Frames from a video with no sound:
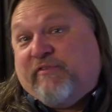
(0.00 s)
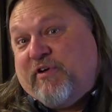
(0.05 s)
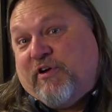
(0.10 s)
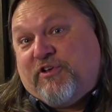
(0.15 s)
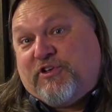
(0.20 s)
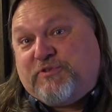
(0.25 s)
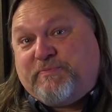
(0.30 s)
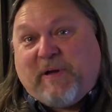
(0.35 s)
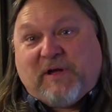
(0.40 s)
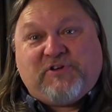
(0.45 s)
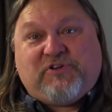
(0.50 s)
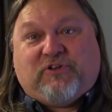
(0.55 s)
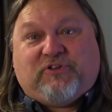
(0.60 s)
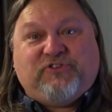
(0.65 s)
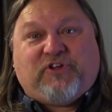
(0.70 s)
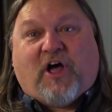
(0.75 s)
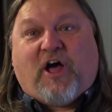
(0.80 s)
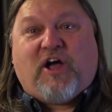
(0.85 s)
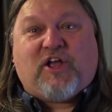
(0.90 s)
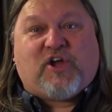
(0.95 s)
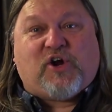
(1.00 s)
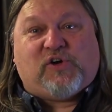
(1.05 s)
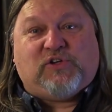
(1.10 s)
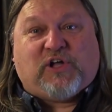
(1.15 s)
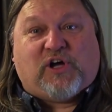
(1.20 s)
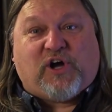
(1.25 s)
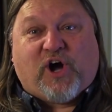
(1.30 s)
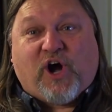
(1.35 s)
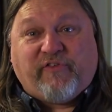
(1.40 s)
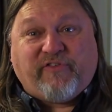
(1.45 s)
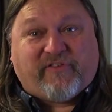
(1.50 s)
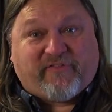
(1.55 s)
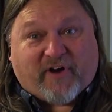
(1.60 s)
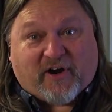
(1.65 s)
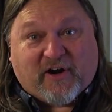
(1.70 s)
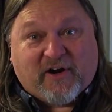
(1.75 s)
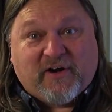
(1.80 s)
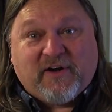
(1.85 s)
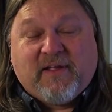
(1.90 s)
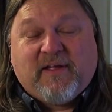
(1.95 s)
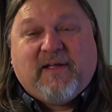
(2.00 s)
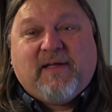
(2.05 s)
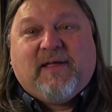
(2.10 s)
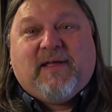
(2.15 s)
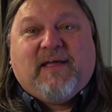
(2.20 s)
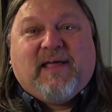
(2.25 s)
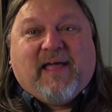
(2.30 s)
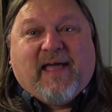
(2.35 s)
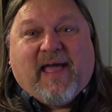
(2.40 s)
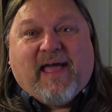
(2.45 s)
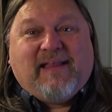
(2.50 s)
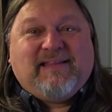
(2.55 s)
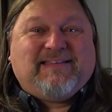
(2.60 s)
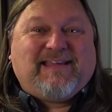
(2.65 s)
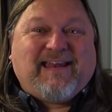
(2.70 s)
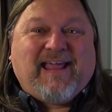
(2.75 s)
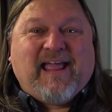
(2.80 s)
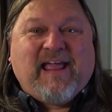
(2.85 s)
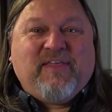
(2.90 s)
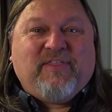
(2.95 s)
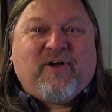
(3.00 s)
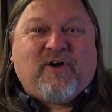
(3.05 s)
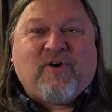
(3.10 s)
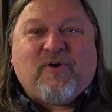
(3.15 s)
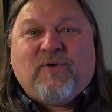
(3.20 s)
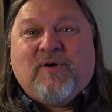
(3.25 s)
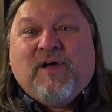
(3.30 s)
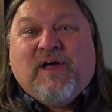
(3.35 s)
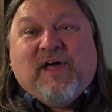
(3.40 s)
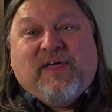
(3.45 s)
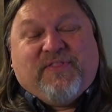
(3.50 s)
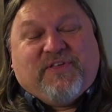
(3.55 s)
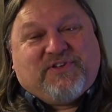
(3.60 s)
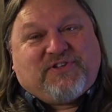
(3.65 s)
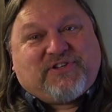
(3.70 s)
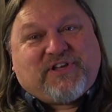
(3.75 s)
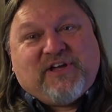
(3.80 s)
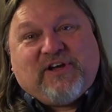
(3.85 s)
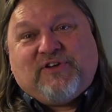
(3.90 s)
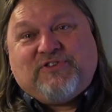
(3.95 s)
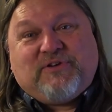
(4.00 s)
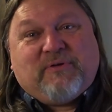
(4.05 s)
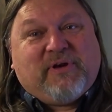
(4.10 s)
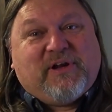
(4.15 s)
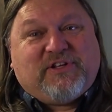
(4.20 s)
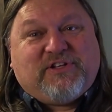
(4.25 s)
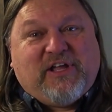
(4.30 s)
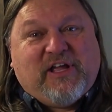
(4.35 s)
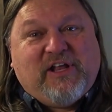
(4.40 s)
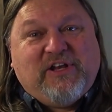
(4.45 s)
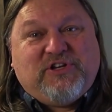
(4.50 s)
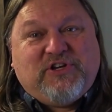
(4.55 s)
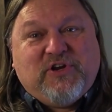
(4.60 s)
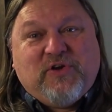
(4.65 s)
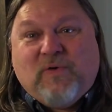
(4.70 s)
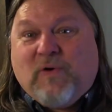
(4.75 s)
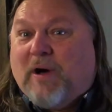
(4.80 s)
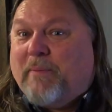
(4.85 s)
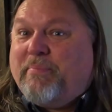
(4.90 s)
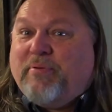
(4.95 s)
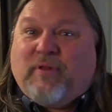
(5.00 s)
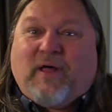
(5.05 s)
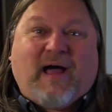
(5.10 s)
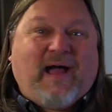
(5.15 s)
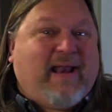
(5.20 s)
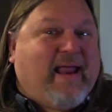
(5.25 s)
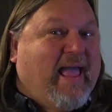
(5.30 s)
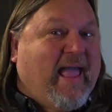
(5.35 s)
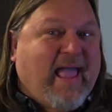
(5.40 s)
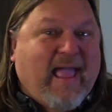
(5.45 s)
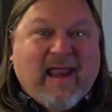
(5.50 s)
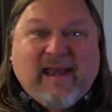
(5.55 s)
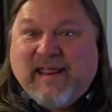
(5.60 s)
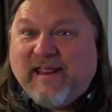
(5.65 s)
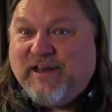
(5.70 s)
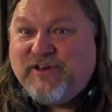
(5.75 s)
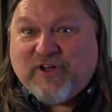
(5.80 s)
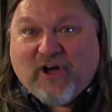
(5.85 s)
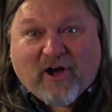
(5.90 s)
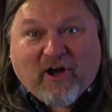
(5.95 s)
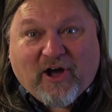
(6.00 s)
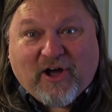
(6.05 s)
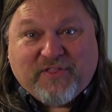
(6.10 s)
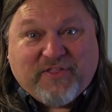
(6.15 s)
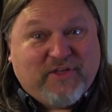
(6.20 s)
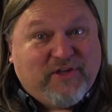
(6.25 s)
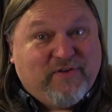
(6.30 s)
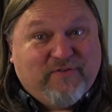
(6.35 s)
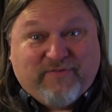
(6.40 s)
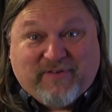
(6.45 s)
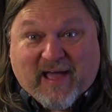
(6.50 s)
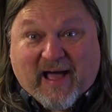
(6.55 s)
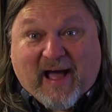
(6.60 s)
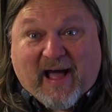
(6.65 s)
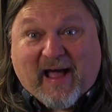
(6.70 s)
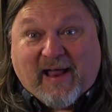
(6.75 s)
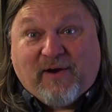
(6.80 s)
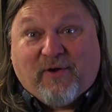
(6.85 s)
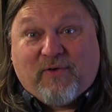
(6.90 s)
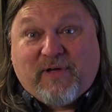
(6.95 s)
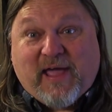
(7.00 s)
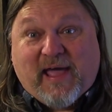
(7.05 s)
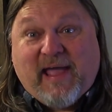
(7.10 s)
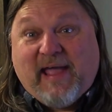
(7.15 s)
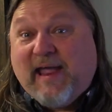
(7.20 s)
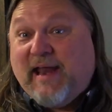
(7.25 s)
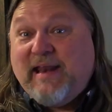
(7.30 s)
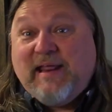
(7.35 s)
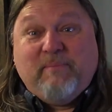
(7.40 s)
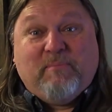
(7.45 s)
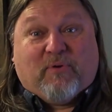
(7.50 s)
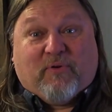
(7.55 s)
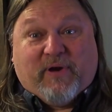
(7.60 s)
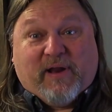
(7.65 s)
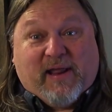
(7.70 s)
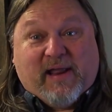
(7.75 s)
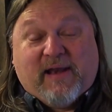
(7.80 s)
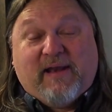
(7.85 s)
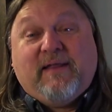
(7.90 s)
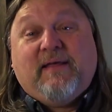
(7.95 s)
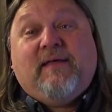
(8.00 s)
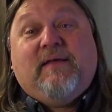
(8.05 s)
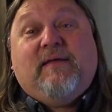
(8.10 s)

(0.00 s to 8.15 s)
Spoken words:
of a special dog called a Hovawart. And today though, the skills I'm going to teach you apply to any dog that you've got, okay? Any breed.